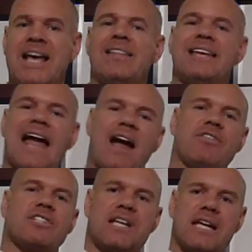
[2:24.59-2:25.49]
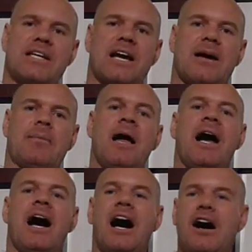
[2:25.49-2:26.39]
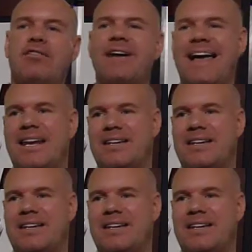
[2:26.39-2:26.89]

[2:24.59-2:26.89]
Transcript: The average income of an